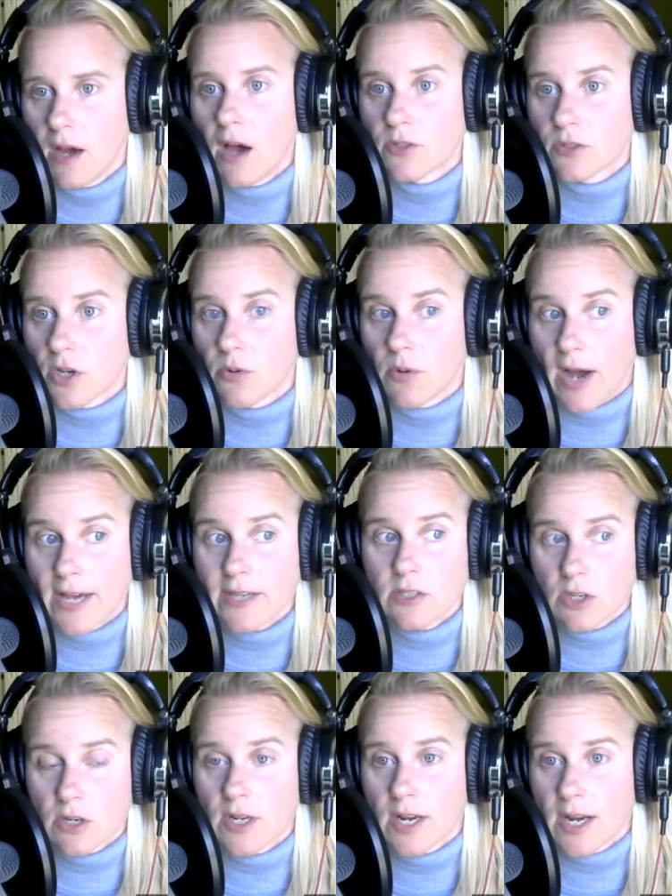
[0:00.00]
So I
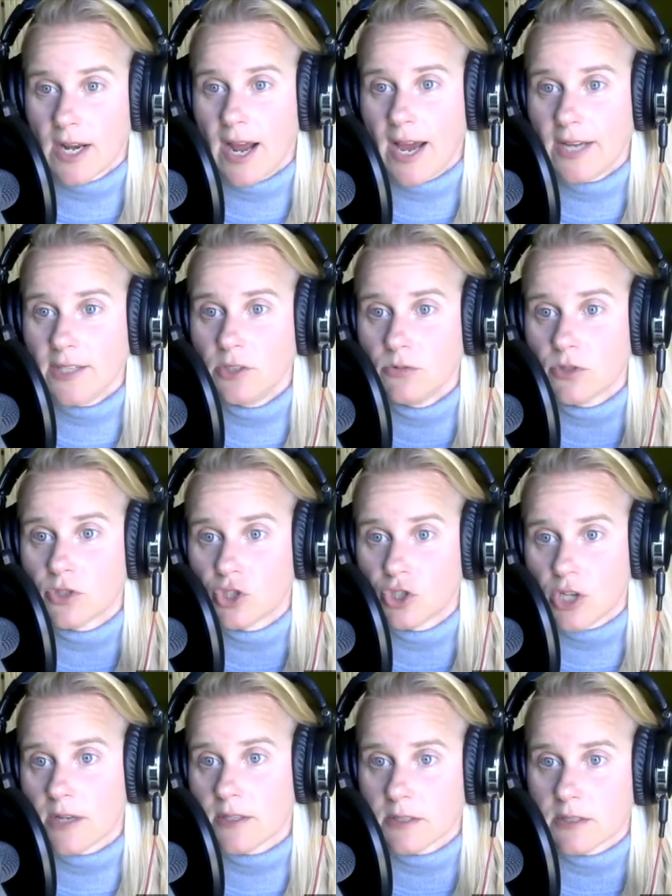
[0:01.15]
started and I used
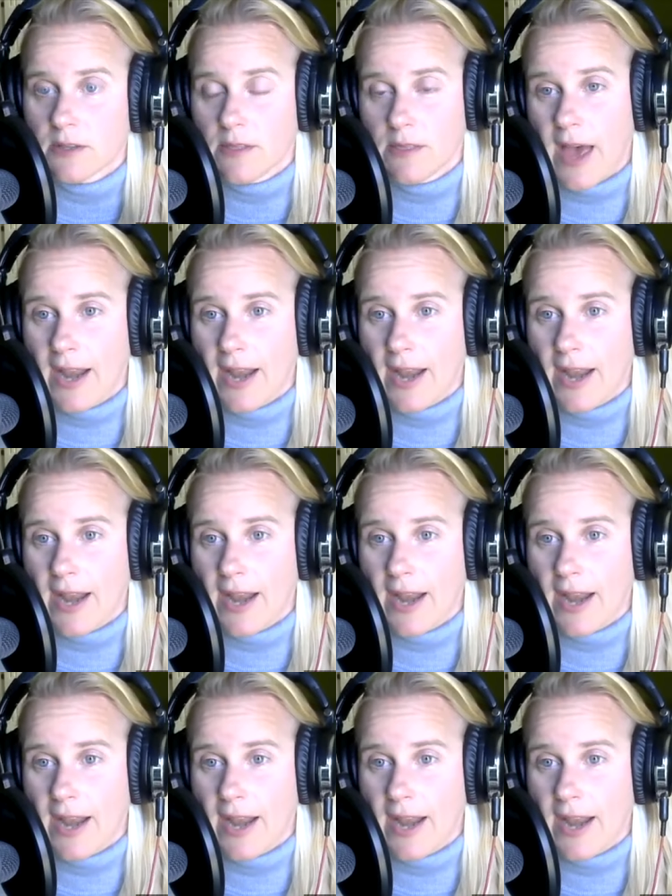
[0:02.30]
just that,